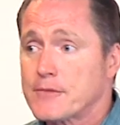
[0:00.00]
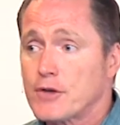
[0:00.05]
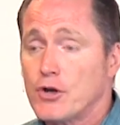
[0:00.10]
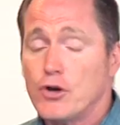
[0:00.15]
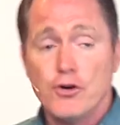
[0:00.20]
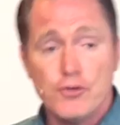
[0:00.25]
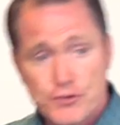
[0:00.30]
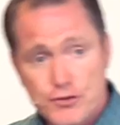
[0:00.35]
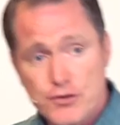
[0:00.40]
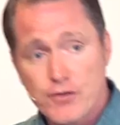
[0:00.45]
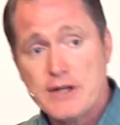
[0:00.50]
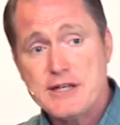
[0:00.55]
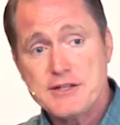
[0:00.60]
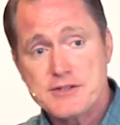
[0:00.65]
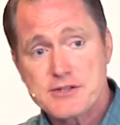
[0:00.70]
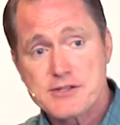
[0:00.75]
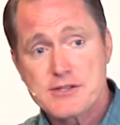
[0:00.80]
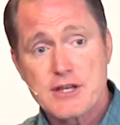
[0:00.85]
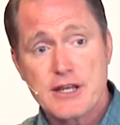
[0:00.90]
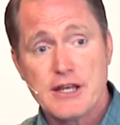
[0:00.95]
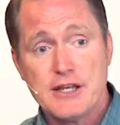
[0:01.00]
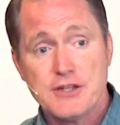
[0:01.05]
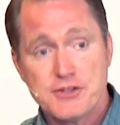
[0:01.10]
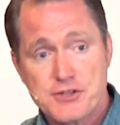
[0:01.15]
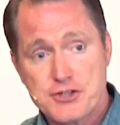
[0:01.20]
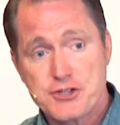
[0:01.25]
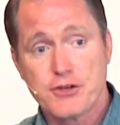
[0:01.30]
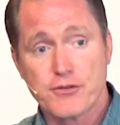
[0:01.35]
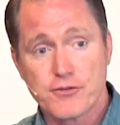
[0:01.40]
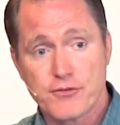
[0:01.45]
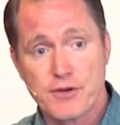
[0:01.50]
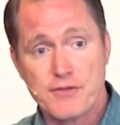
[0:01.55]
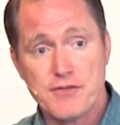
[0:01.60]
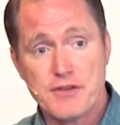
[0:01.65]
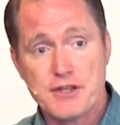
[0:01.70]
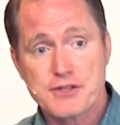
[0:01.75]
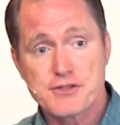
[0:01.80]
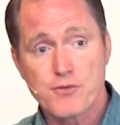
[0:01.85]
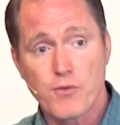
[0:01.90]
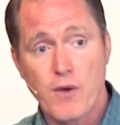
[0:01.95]
who treats his
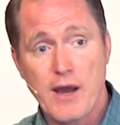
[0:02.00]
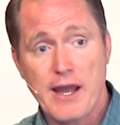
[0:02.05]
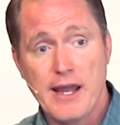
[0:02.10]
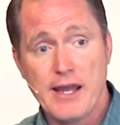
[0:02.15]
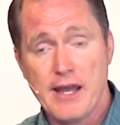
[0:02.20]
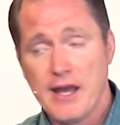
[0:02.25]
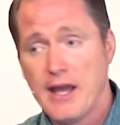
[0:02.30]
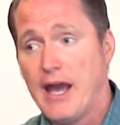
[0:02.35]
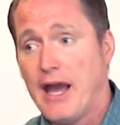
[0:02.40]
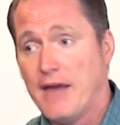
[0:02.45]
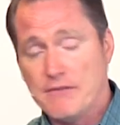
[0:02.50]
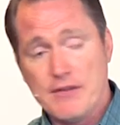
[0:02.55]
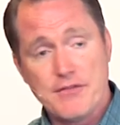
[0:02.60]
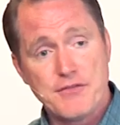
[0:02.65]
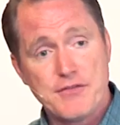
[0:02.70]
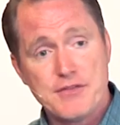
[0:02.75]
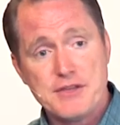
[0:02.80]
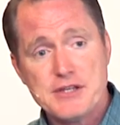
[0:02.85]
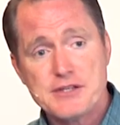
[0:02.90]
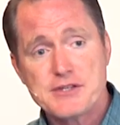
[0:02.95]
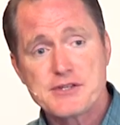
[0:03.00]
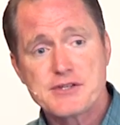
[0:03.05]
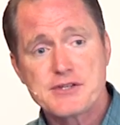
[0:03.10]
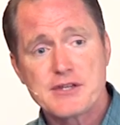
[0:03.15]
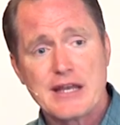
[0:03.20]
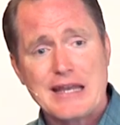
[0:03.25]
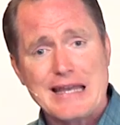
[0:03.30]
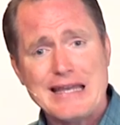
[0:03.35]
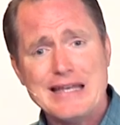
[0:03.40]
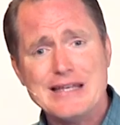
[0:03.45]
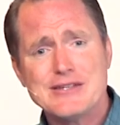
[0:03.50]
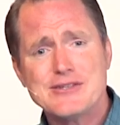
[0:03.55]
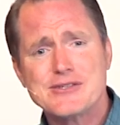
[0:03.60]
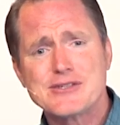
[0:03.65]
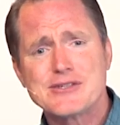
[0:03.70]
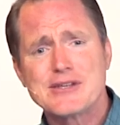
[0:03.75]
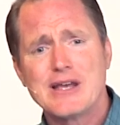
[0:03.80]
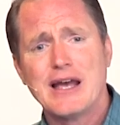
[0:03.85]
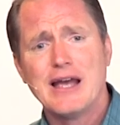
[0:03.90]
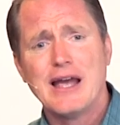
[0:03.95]
children this way, and that this
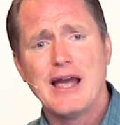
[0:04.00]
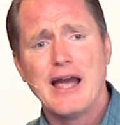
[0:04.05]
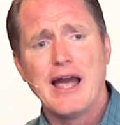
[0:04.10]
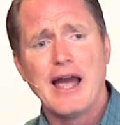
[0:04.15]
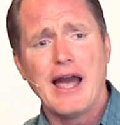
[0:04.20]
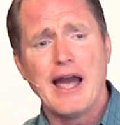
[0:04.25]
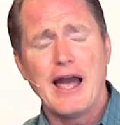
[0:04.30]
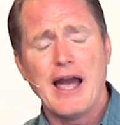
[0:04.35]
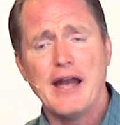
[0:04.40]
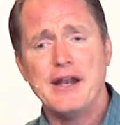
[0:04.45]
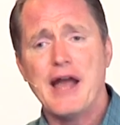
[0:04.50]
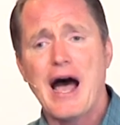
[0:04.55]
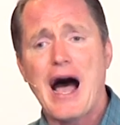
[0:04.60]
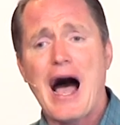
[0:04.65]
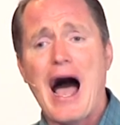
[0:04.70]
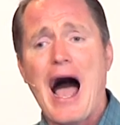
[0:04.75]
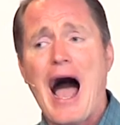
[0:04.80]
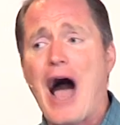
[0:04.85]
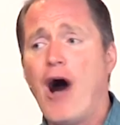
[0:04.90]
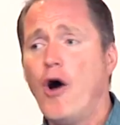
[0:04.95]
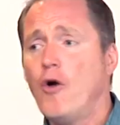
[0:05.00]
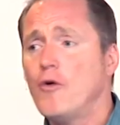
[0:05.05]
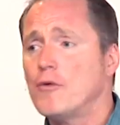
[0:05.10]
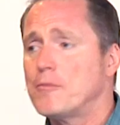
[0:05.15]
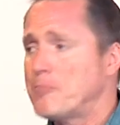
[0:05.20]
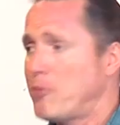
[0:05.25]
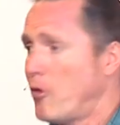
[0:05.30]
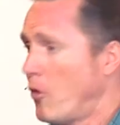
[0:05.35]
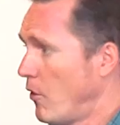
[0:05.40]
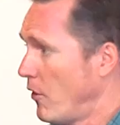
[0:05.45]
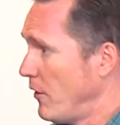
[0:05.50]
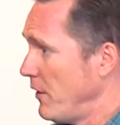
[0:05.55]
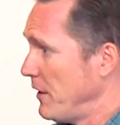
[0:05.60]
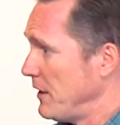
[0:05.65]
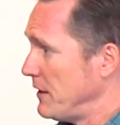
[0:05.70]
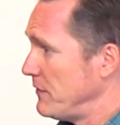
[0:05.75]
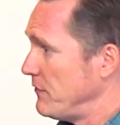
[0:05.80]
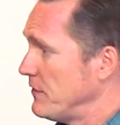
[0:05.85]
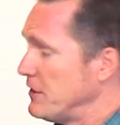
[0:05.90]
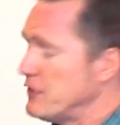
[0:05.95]
is an
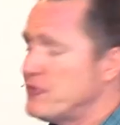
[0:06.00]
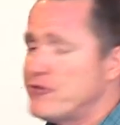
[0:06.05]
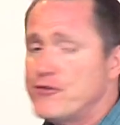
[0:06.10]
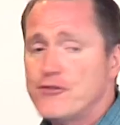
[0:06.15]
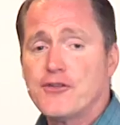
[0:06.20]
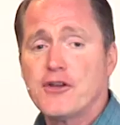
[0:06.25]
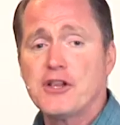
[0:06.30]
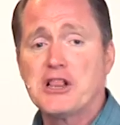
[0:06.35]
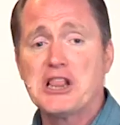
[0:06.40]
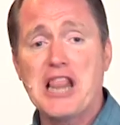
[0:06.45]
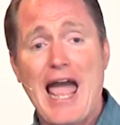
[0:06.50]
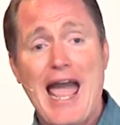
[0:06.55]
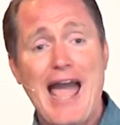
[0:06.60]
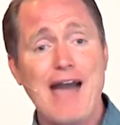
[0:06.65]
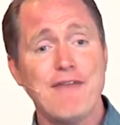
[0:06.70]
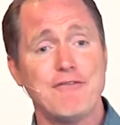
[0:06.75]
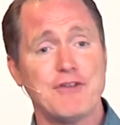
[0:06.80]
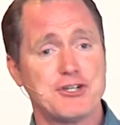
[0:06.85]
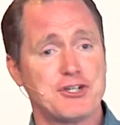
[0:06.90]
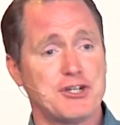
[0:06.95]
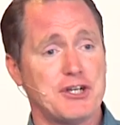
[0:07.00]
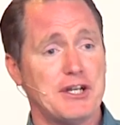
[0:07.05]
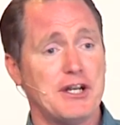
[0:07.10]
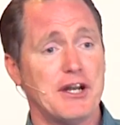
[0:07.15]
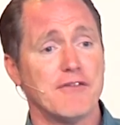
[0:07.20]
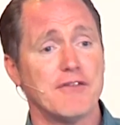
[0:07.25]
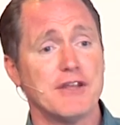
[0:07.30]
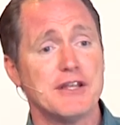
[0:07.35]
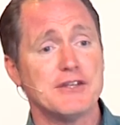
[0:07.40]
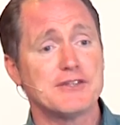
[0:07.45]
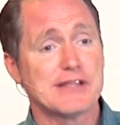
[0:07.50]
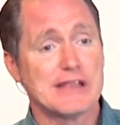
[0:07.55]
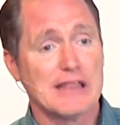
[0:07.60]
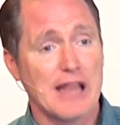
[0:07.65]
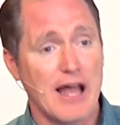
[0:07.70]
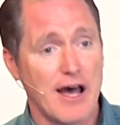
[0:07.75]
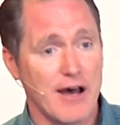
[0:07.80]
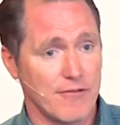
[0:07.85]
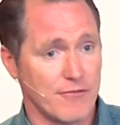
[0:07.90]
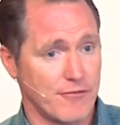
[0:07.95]
outpouring. This is a lavishing of his
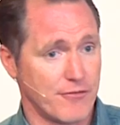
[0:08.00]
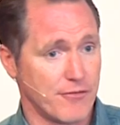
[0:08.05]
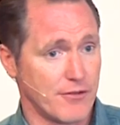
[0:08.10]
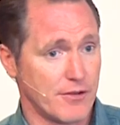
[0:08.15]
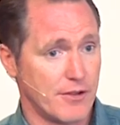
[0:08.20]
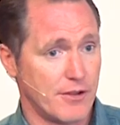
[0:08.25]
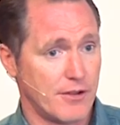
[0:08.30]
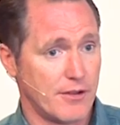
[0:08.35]
love.